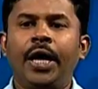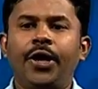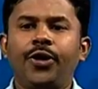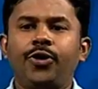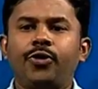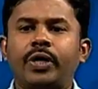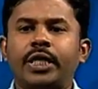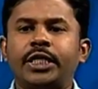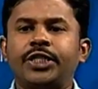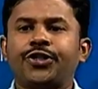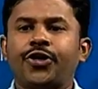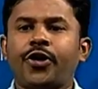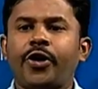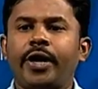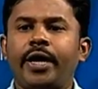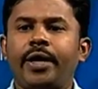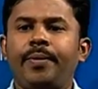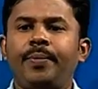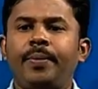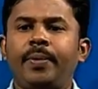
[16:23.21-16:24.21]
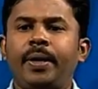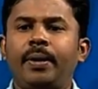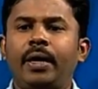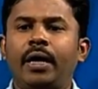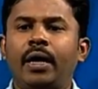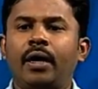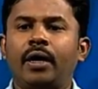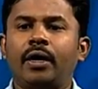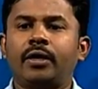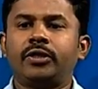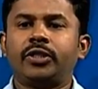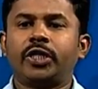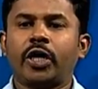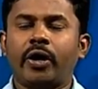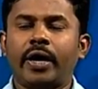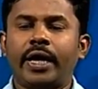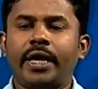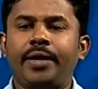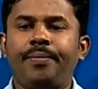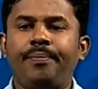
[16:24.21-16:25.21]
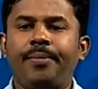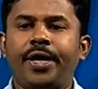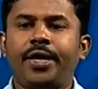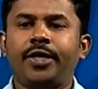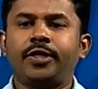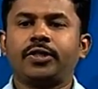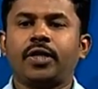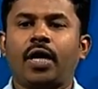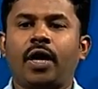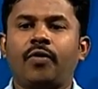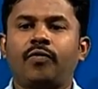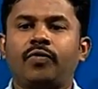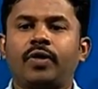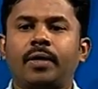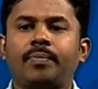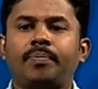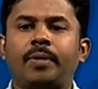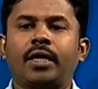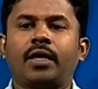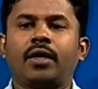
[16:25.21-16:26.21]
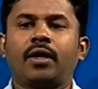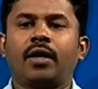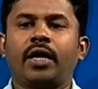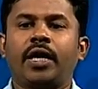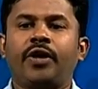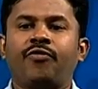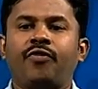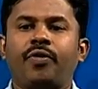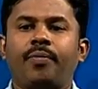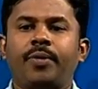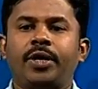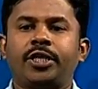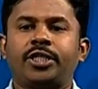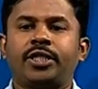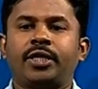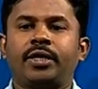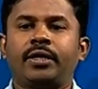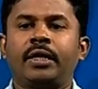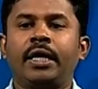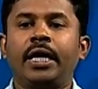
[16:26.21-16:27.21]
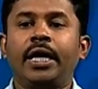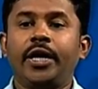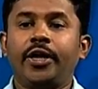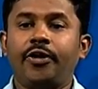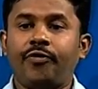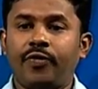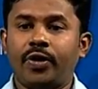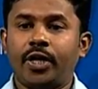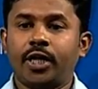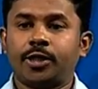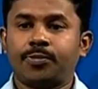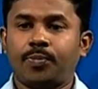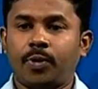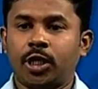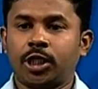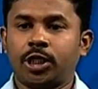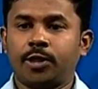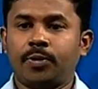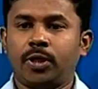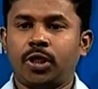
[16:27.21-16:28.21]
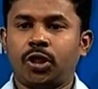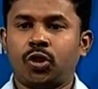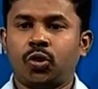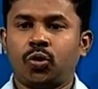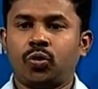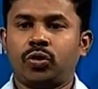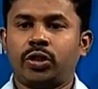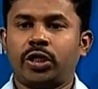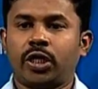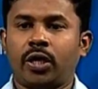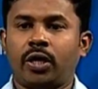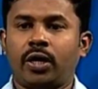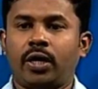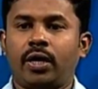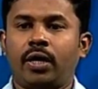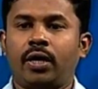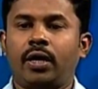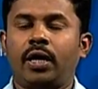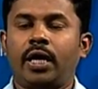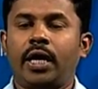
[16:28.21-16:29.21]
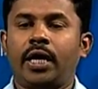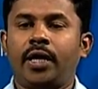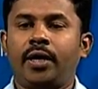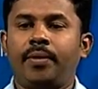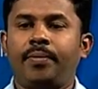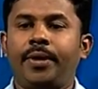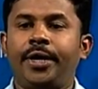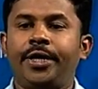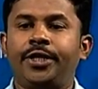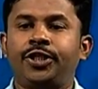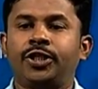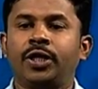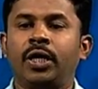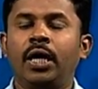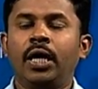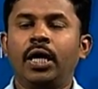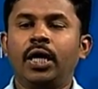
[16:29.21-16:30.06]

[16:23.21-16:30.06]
you can draw an image of that particular information, if it is possible to draw an image.